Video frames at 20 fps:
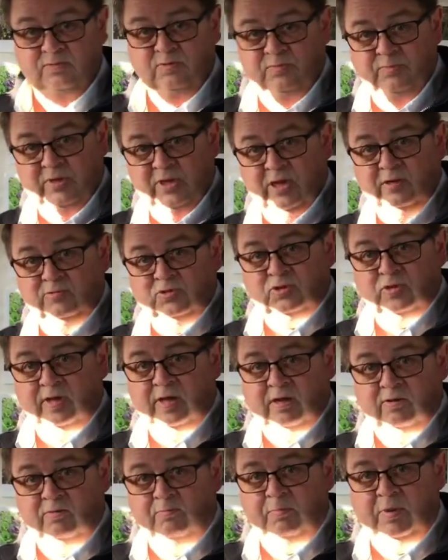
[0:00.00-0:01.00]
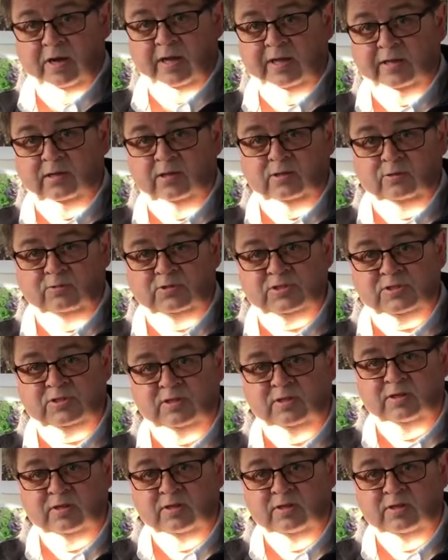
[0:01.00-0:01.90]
with my own trailer and buy it loose,